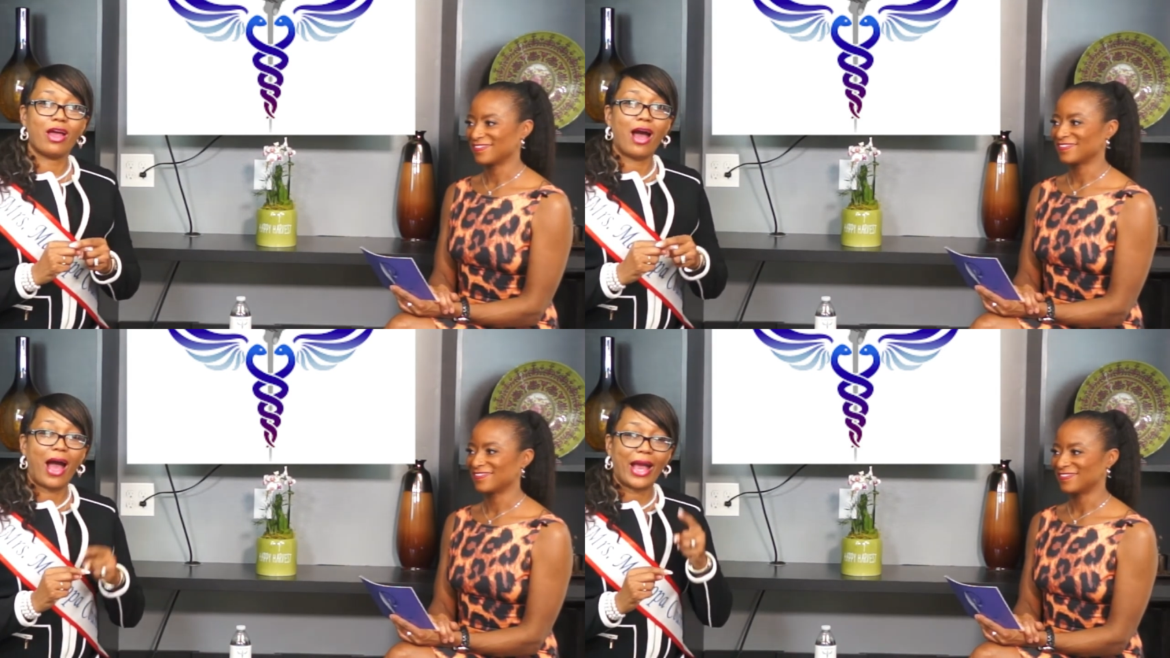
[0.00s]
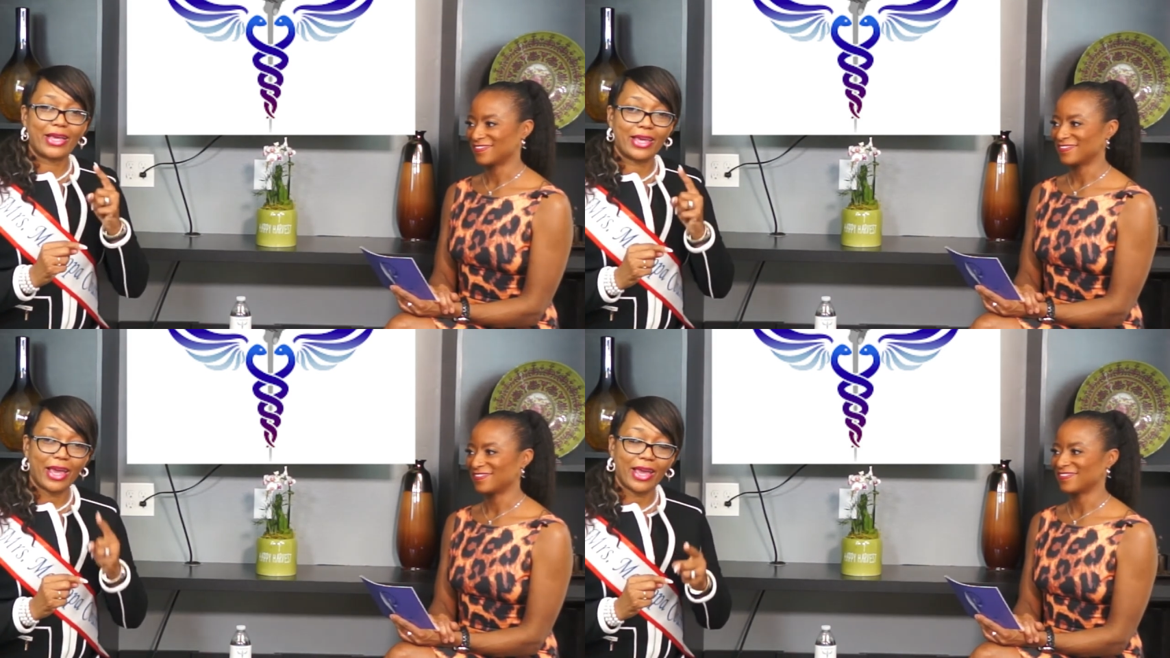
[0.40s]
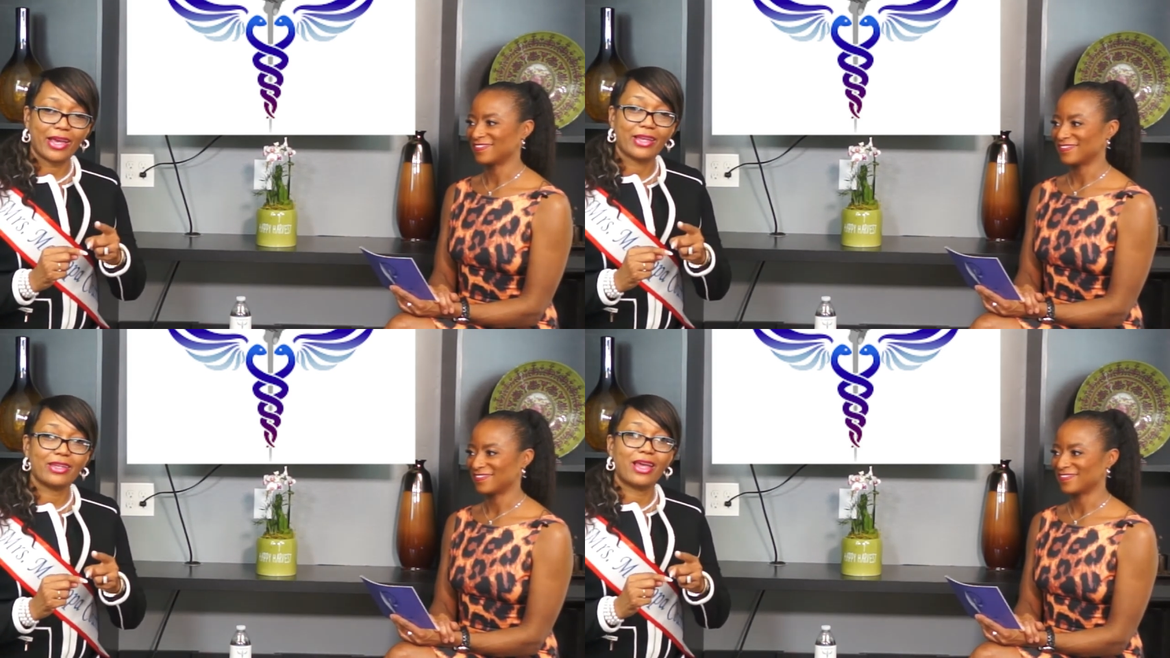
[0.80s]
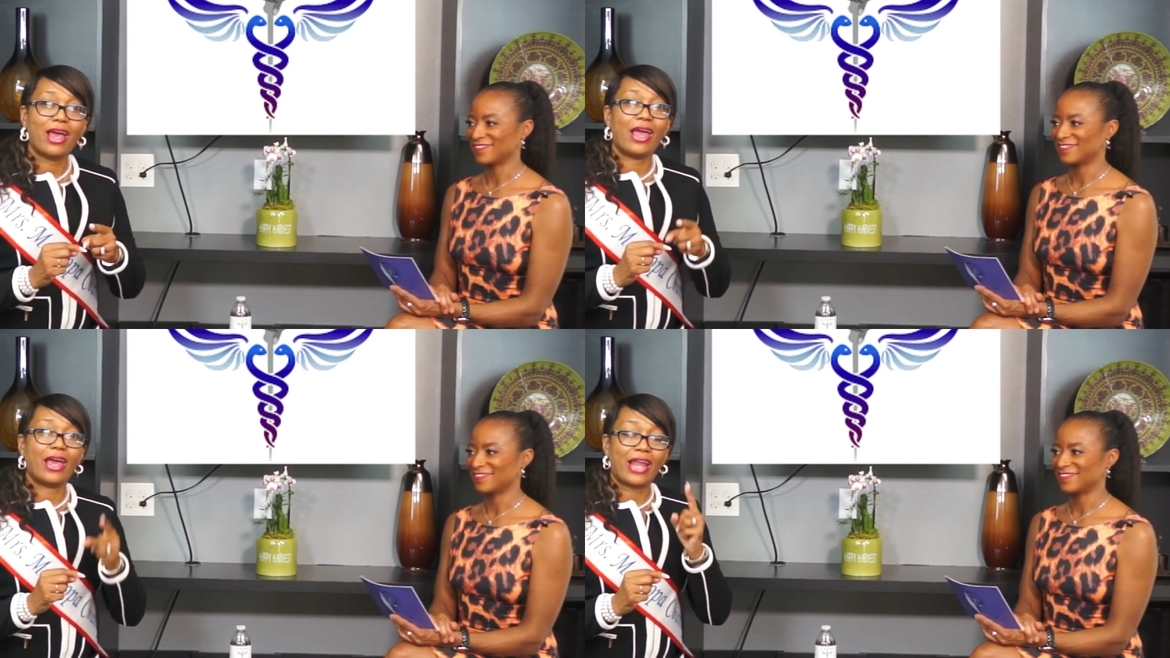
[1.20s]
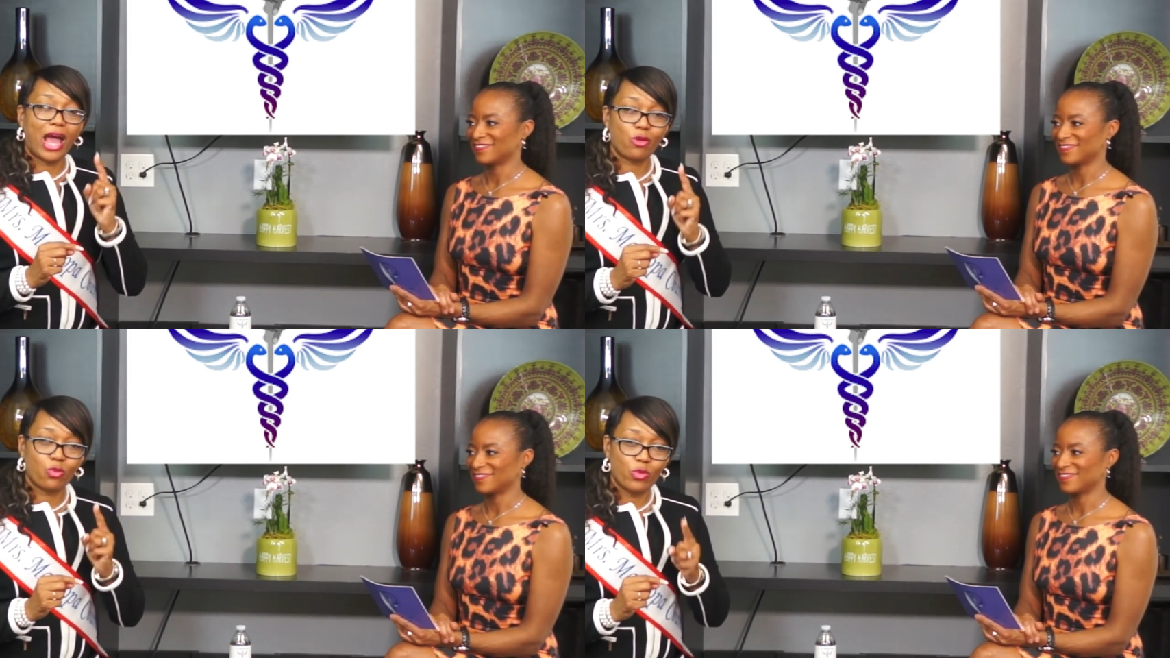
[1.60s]
Speaker 1: I can and I
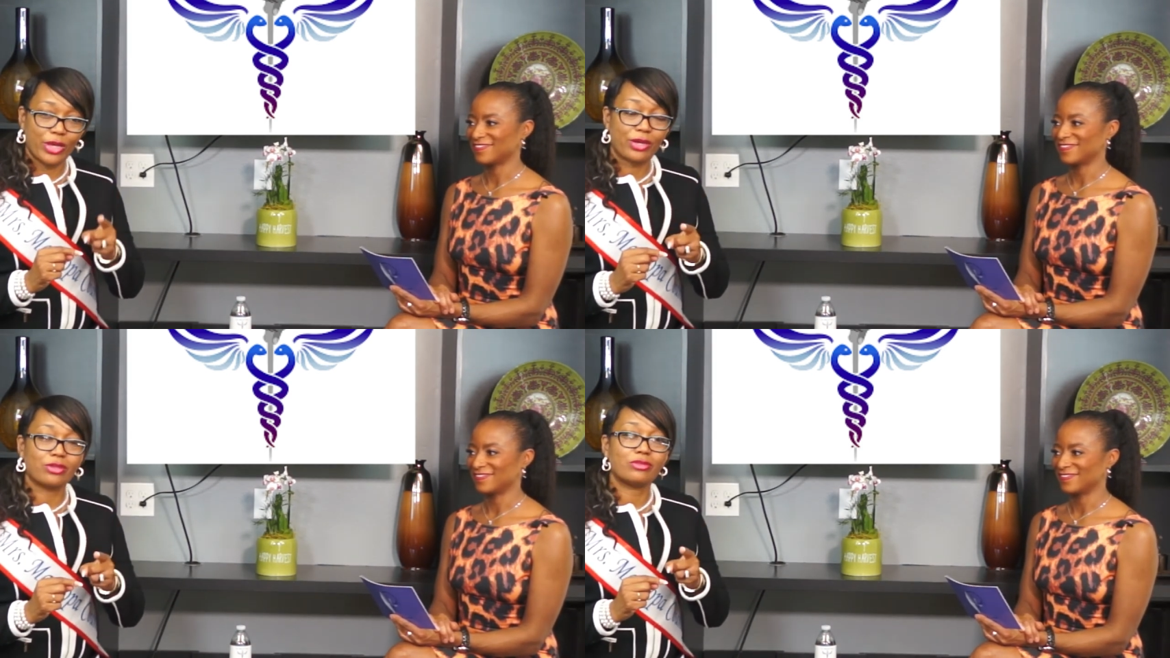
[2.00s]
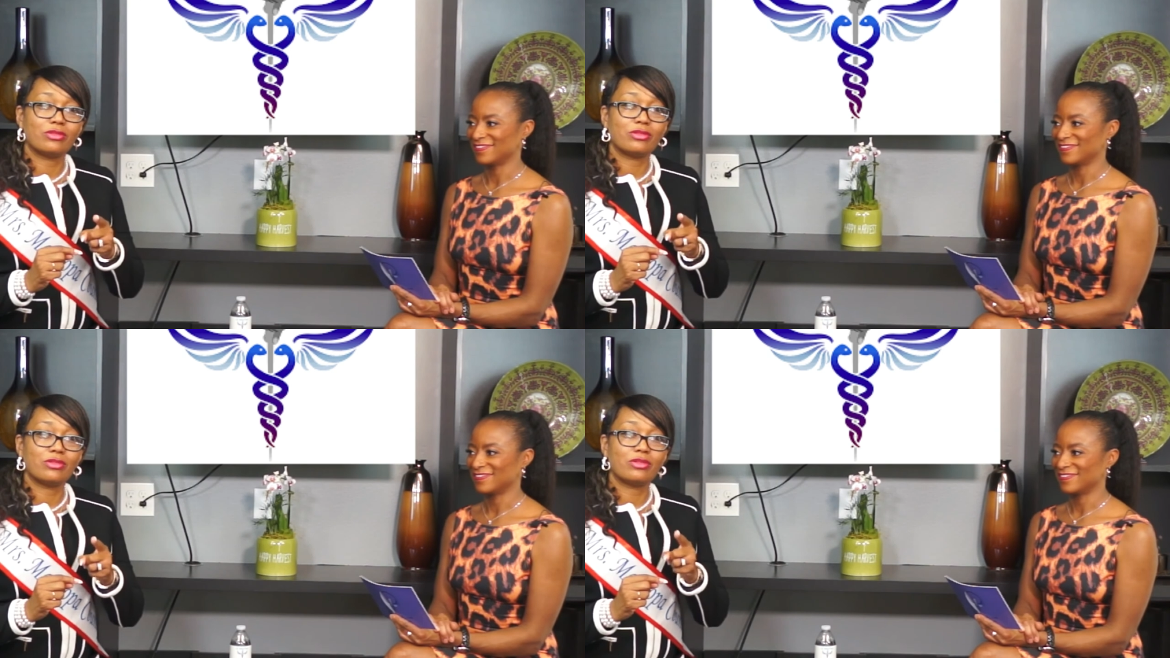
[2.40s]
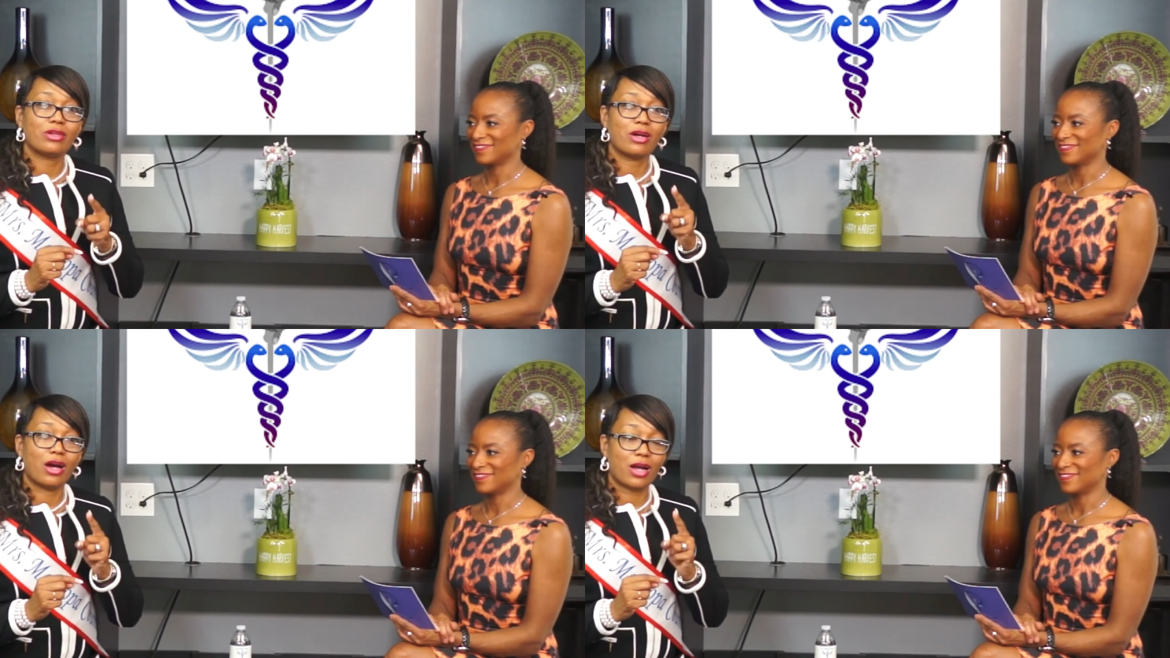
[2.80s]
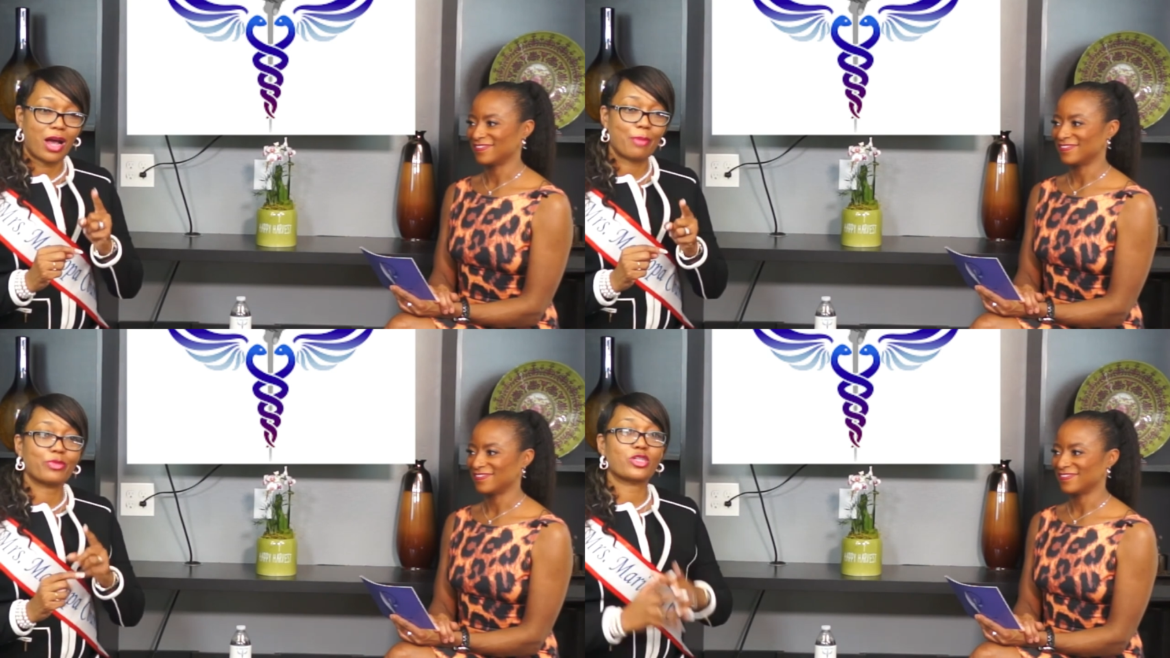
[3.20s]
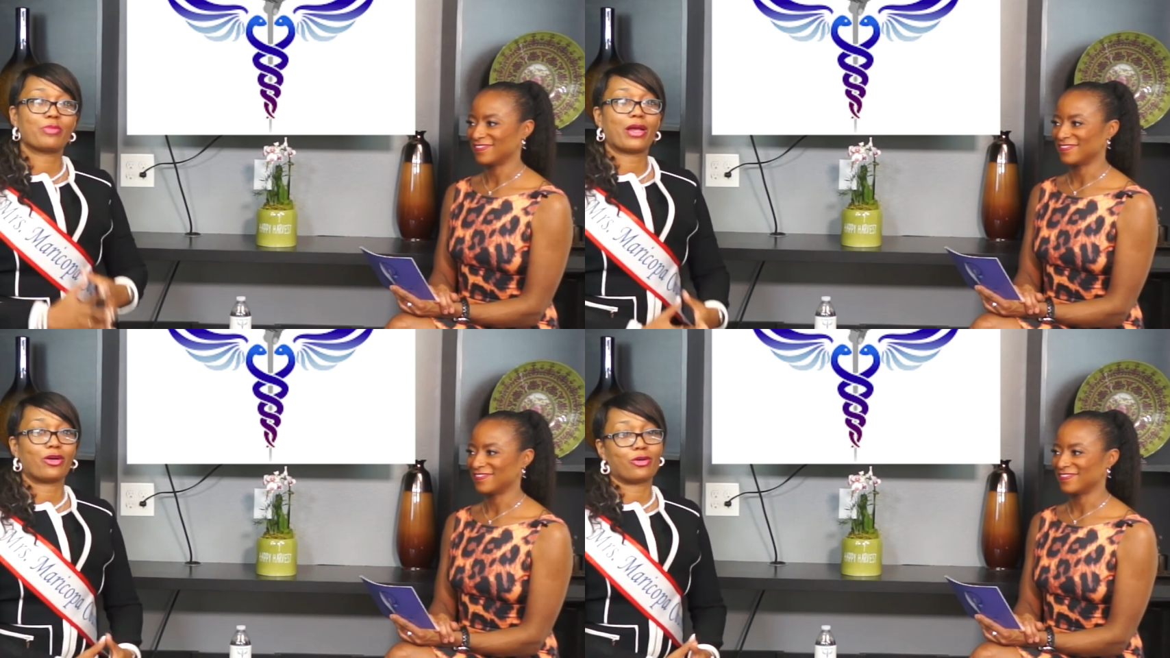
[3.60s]
will accomplish
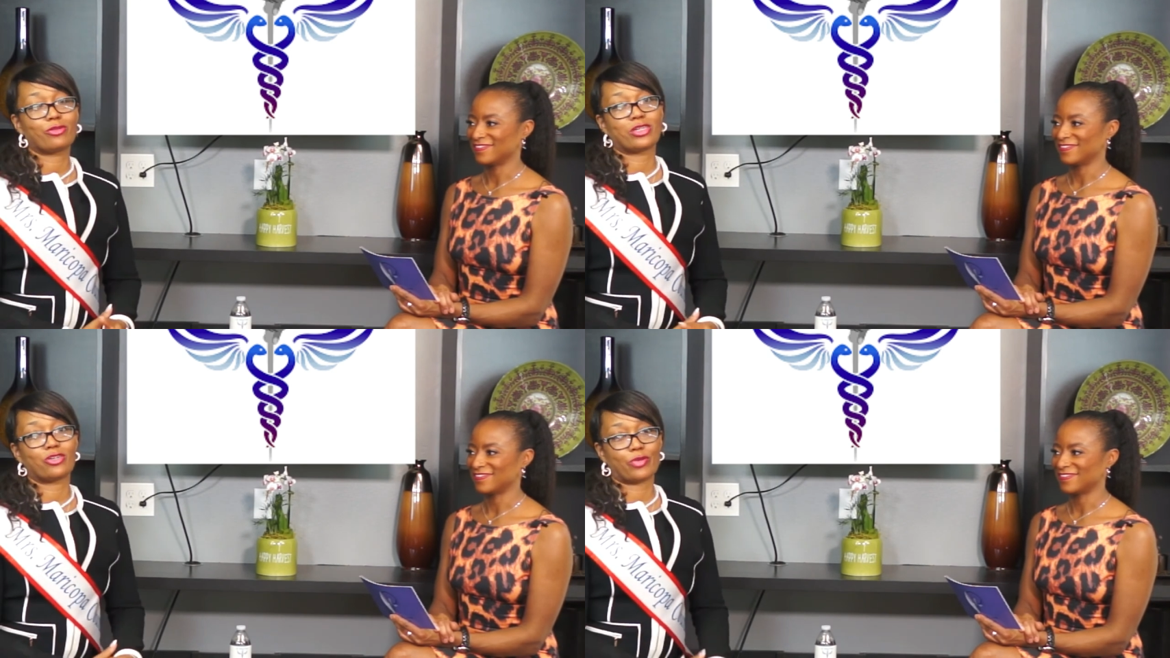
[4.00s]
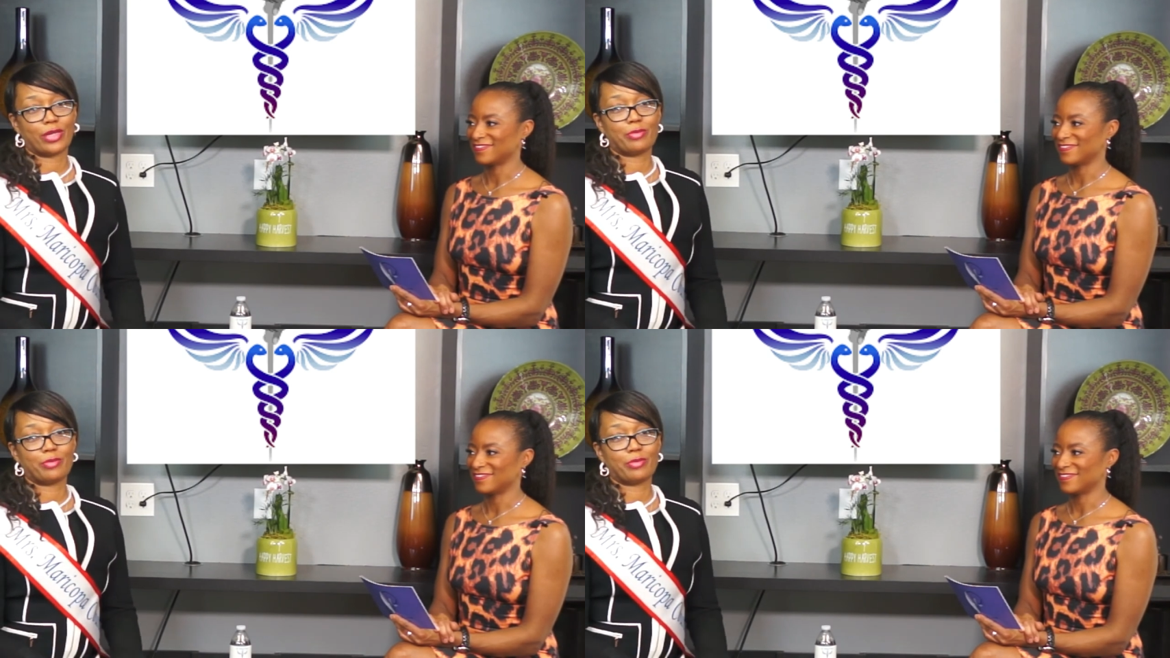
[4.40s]
my goals and dreams.